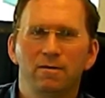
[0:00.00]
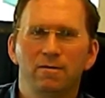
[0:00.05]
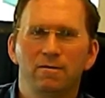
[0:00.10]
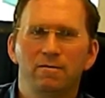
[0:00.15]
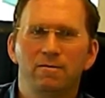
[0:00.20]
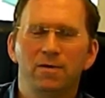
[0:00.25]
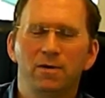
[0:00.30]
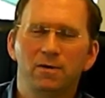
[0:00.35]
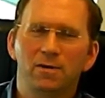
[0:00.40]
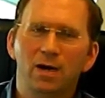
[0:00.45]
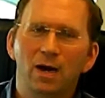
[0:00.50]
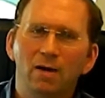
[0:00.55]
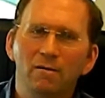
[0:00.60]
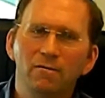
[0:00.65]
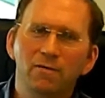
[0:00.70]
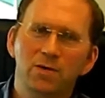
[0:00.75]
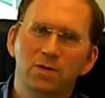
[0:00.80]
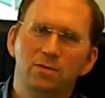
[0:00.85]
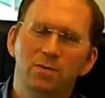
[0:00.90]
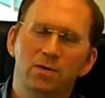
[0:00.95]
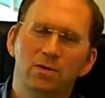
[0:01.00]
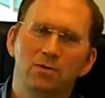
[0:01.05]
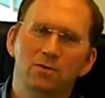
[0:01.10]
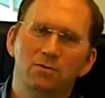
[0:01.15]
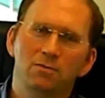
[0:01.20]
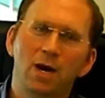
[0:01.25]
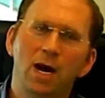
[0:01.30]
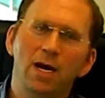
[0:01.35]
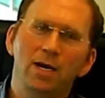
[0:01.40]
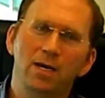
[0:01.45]
feel comfortable
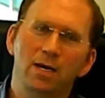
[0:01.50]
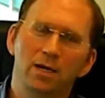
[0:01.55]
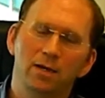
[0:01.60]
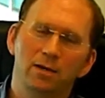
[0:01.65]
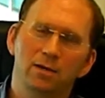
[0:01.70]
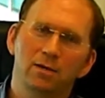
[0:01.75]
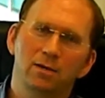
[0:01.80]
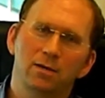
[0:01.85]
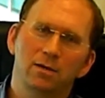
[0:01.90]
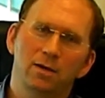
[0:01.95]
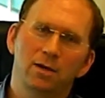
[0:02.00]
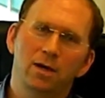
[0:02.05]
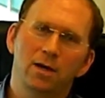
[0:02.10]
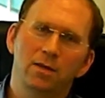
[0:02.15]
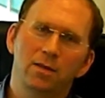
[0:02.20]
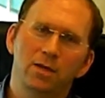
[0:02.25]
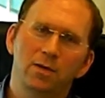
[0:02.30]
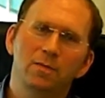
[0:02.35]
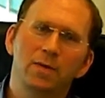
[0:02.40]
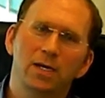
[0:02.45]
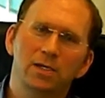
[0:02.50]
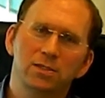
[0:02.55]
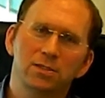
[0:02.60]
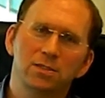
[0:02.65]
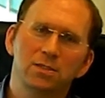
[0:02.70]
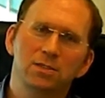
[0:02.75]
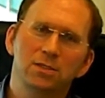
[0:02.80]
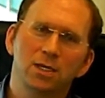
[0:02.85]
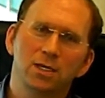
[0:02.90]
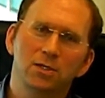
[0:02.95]
riding on their
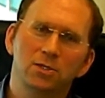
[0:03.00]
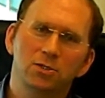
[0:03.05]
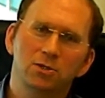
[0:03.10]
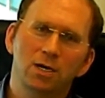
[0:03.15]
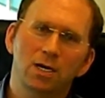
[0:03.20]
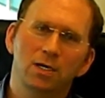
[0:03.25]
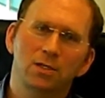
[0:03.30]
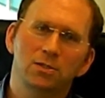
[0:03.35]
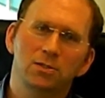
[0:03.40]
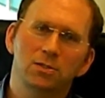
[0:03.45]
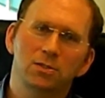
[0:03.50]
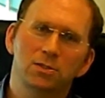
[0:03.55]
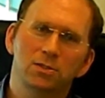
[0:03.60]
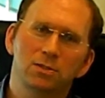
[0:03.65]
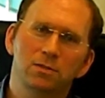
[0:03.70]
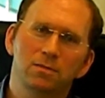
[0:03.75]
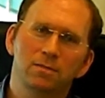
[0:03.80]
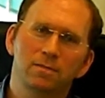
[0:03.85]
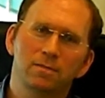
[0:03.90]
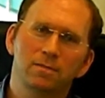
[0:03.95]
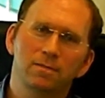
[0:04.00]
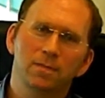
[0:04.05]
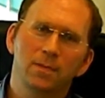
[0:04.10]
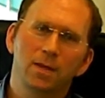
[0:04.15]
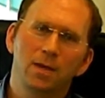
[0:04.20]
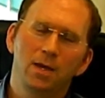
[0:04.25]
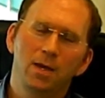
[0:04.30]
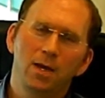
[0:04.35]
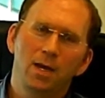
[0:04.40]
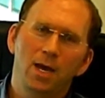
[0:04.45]
buses and trains.
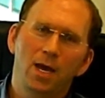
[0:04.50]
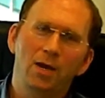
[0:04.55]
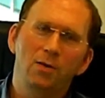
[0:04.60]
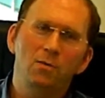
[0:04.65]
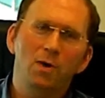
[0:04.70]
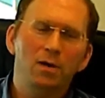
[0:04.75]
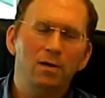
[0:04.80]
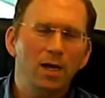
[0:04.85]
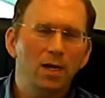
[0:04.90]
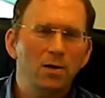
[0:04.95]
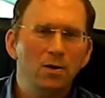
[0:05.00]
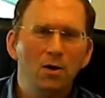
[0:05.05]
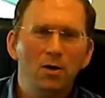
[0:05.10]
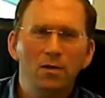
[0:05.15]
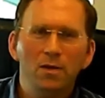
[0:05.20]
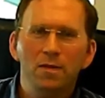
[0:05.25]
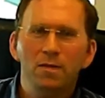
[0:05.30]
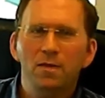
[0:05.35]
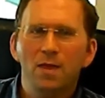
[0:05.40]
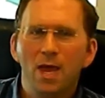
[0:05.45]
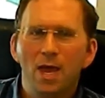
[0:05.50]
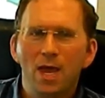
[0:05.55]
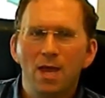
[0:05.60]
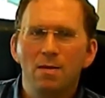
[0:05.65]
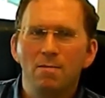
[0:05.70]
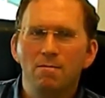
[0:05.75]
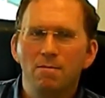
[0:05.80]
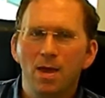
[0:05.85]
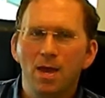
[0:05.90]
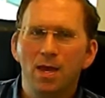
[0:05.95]
And while I know that
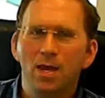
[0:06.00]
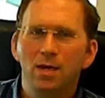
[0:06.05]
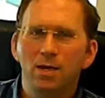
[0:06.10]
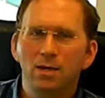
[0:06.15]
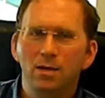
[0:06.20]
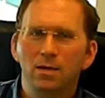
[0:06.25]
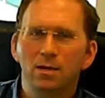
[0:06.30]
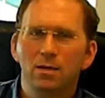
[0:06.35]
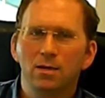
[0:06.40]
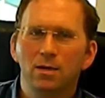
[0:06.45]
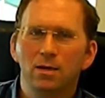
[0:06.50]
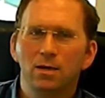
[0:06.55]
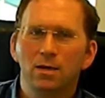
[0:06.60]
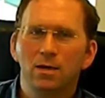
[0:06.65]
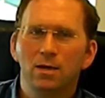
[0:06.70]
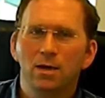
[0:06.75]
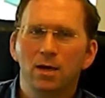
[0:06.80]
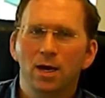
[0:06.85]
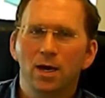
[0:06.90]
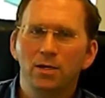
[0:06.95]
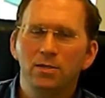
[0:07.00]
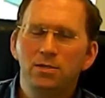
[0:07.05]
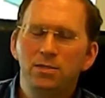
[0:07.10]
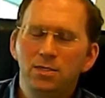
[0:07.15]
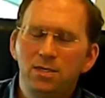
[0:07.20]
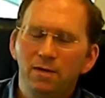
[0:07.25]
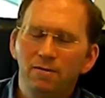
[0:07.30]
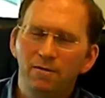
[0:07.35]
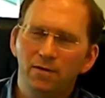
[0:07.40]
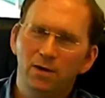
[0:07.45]
they made a
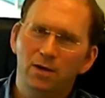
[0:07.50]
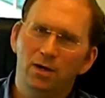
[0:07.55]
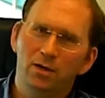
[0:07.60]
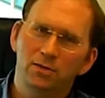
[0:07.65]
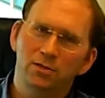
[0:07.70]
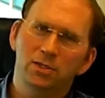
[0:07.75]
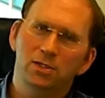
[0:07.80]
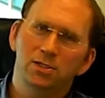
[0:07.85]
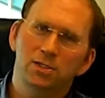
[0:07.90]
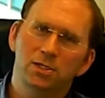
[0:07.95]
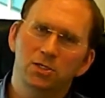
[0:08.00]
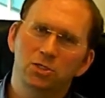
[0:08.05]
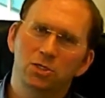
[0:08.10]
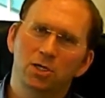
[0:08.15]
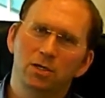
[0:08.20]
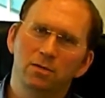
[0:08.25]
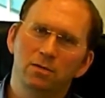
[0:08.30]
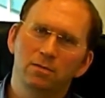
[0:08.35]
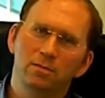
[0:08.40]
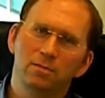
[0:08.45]
difficult decision,